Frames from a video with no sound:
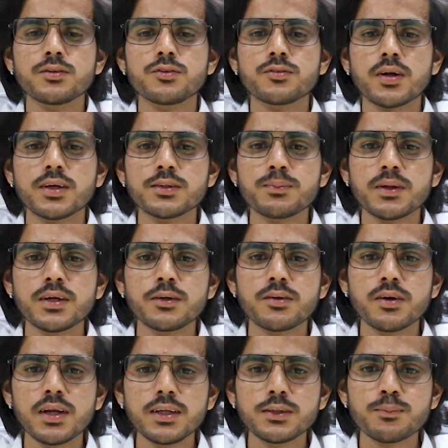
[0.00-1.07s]
Transparent
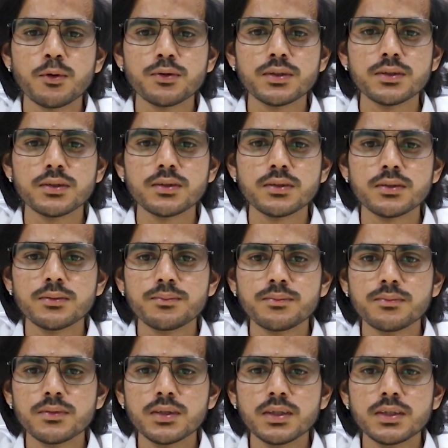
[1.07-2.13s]
release processes.
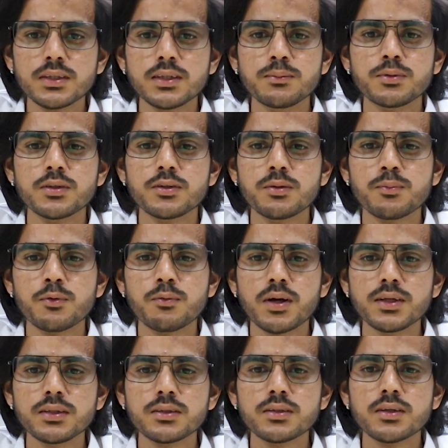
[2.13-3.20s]
TeamCity
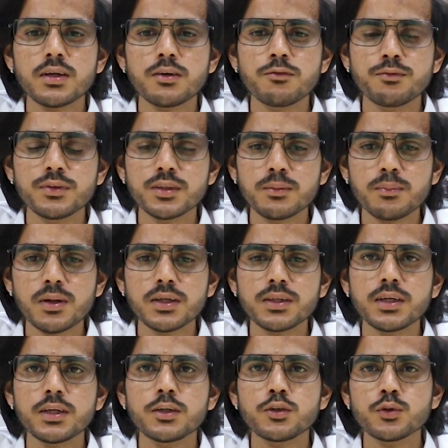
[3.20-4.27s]
provides
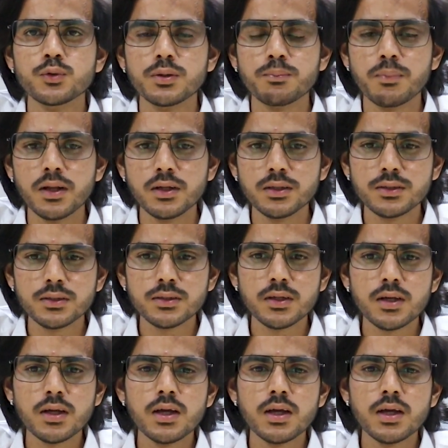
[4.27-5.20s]
visibility into the builds